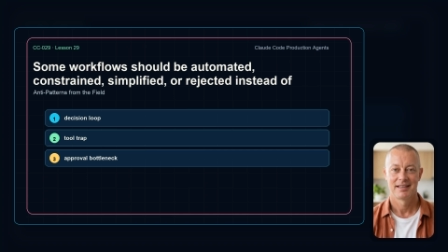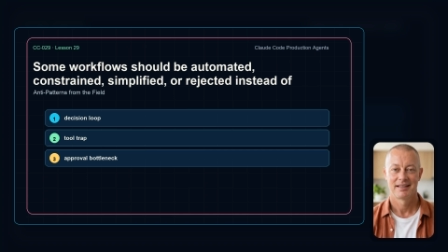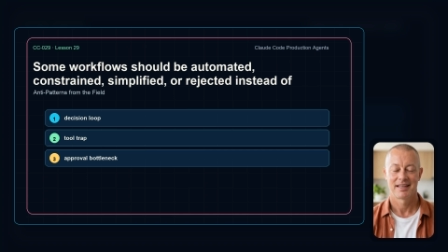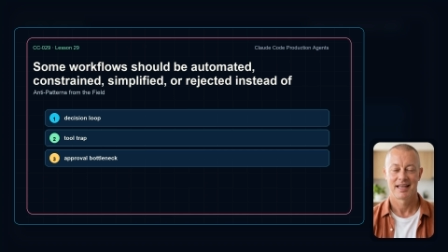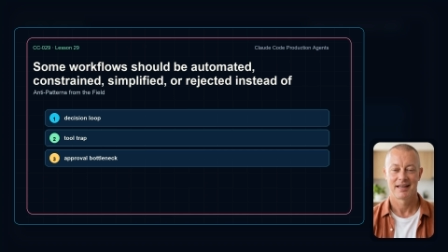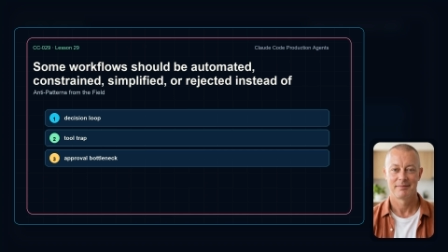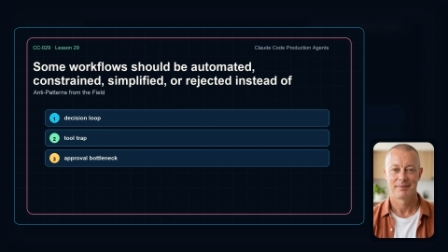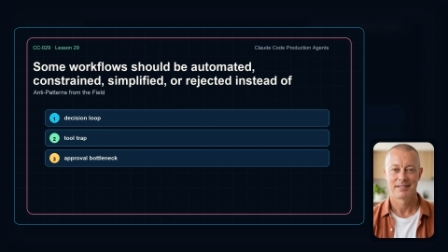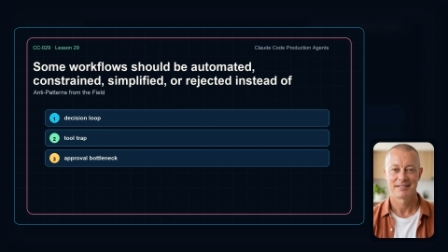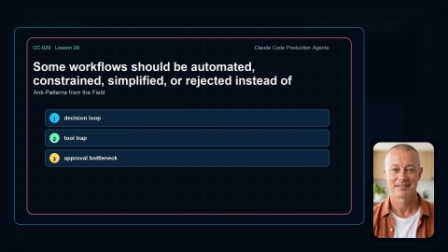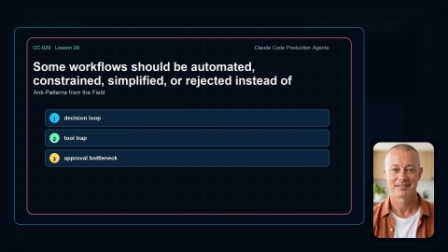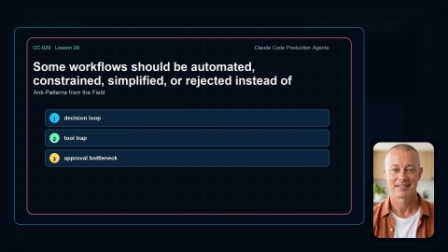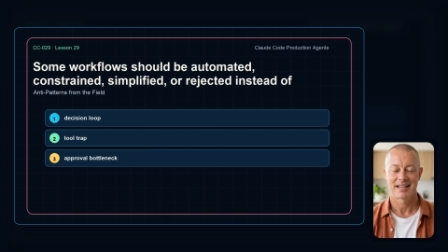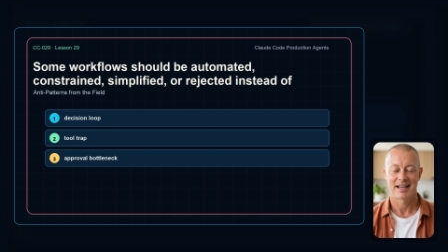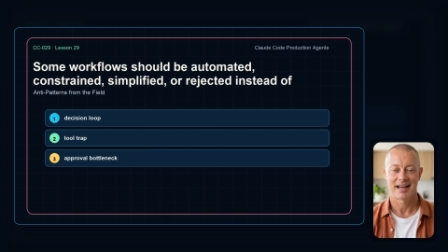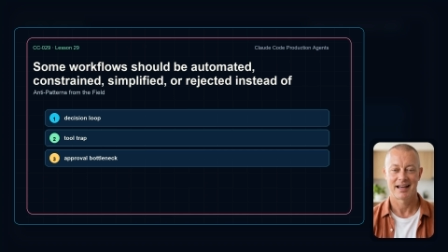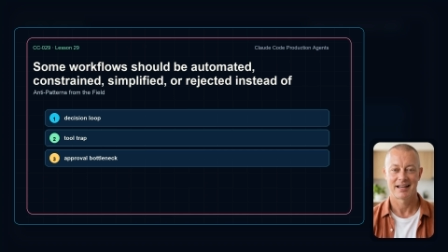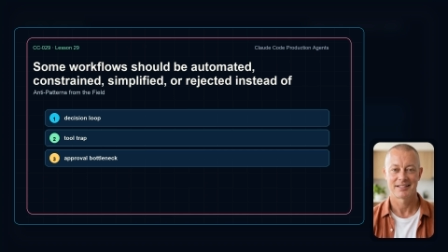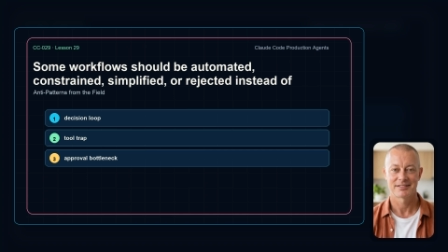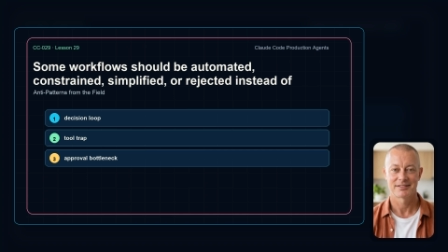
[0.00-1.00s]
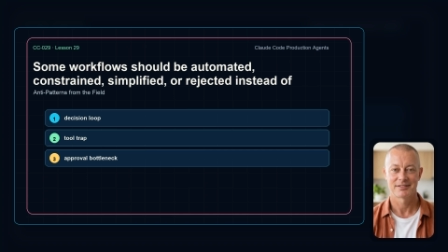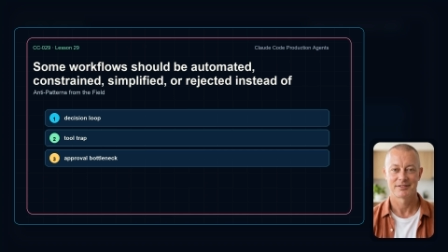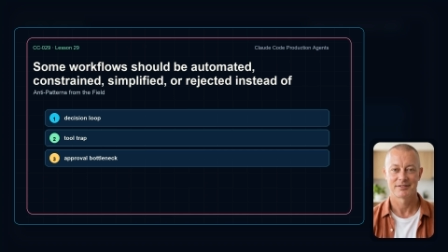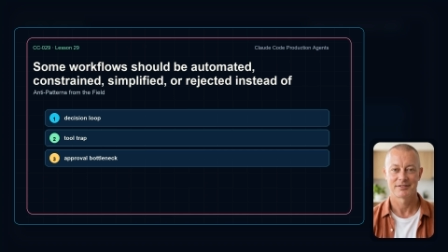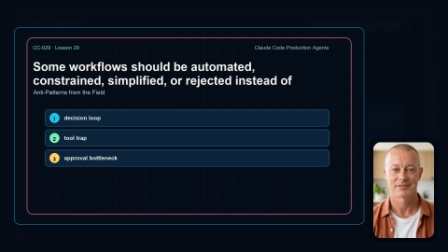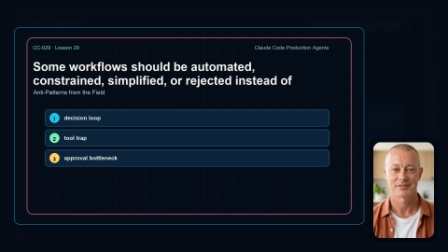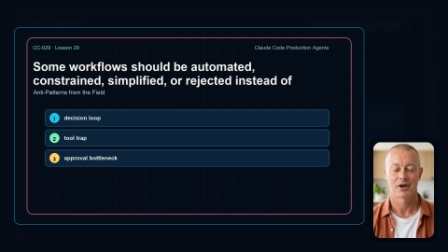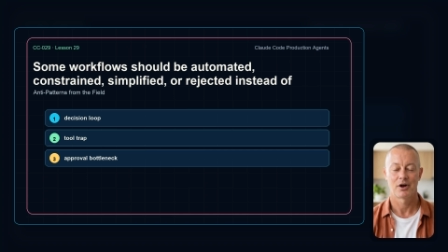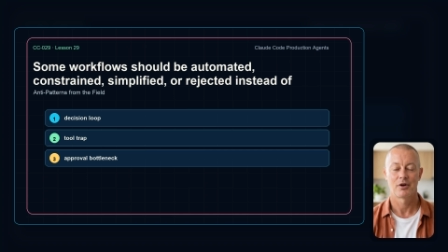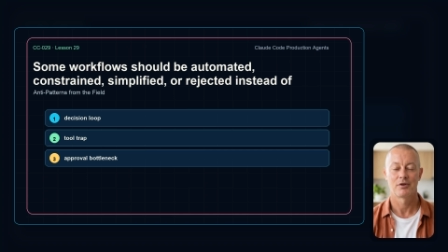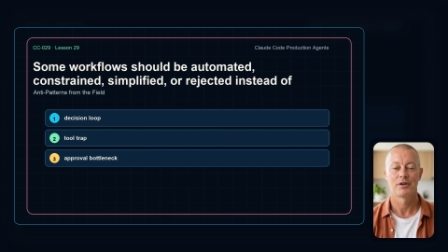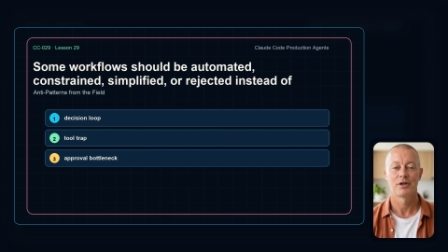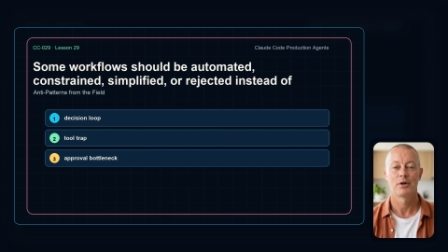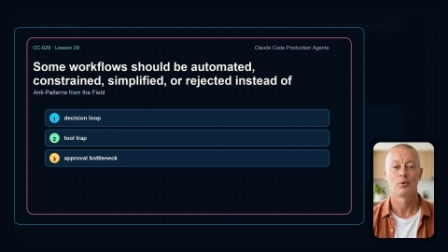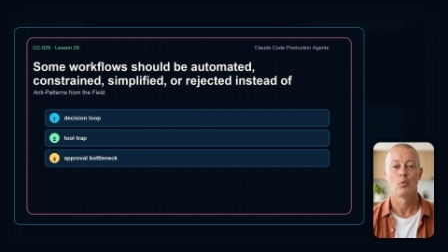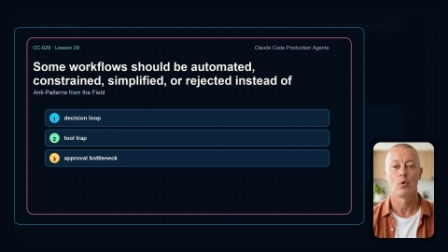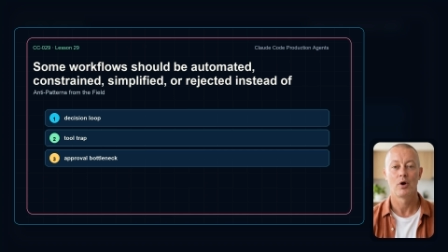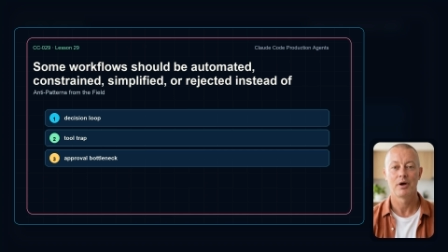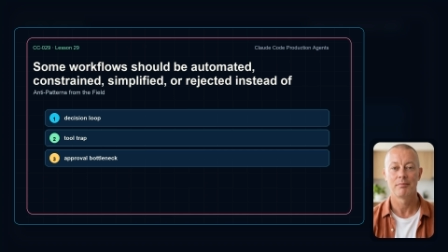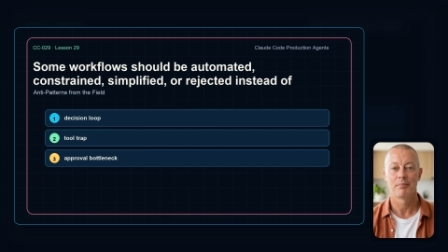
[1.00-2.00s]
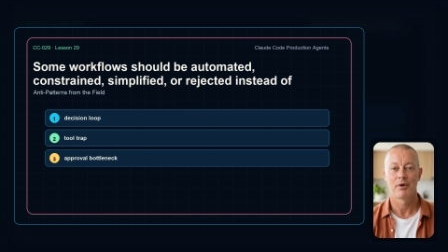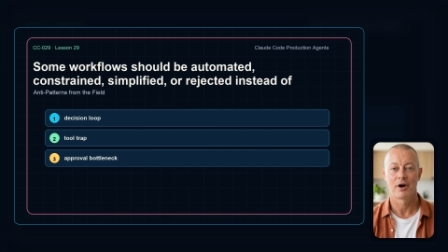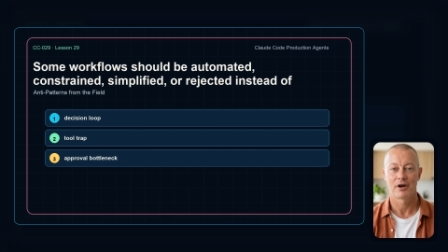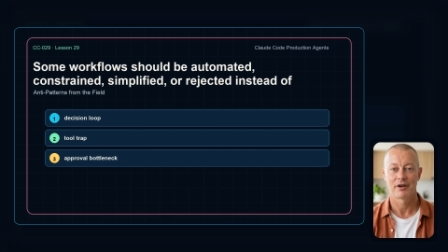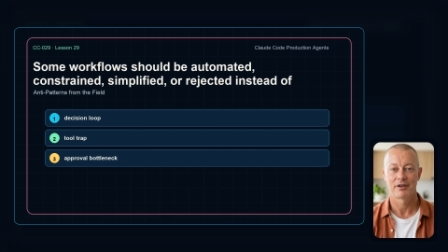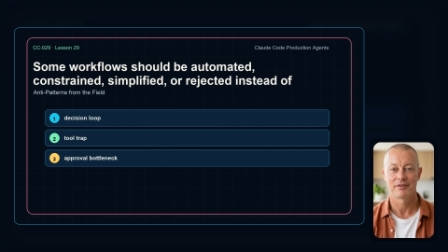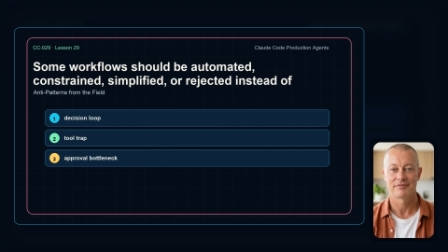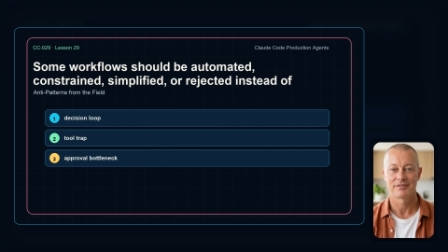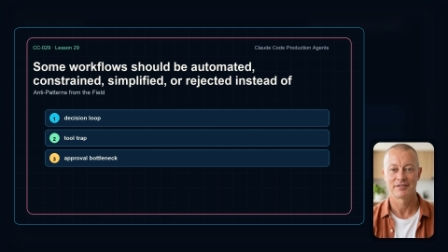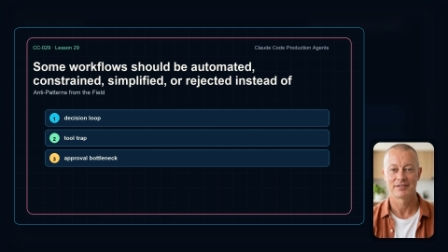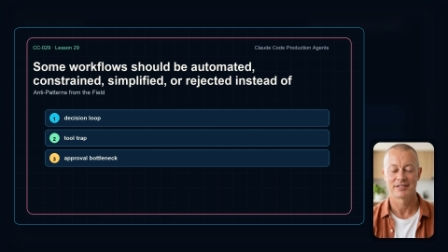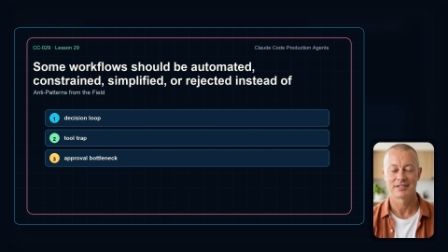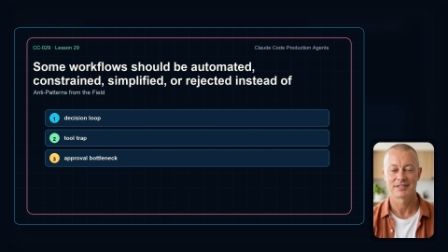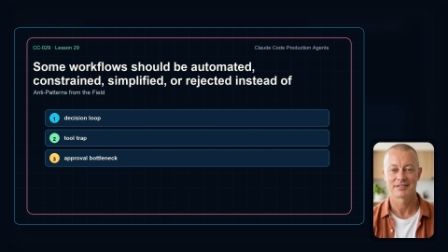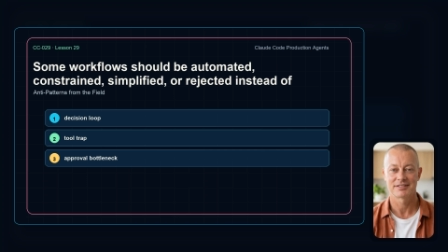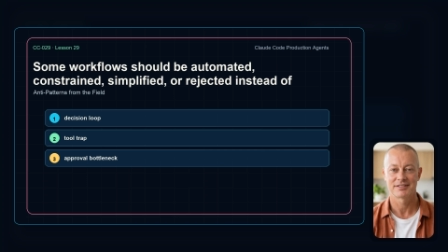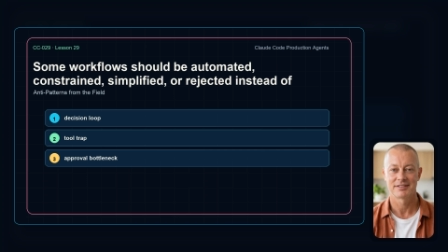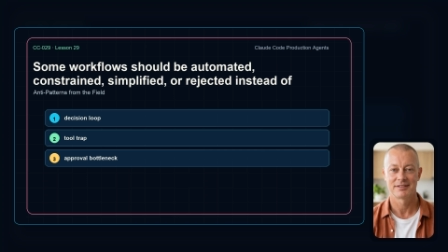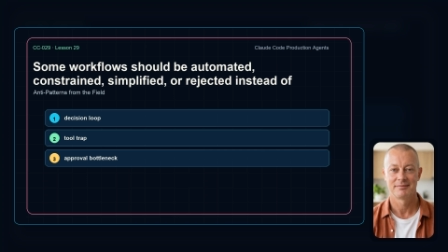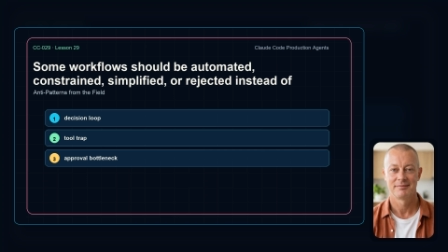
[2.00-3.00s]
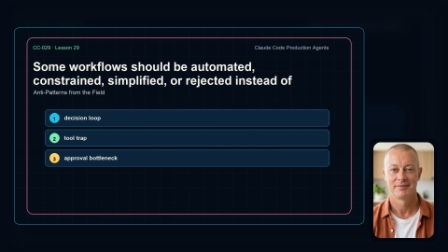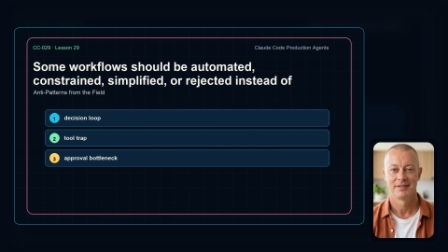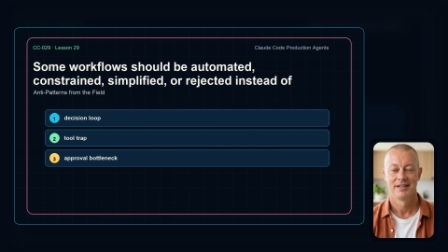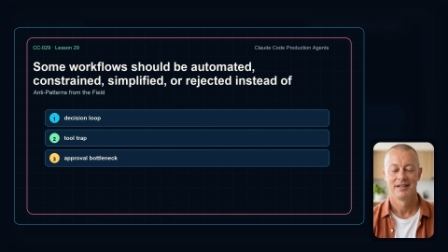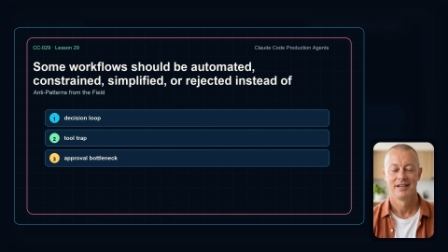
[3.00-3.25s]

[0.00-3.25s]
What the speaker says: That means the answer is only one part of the system.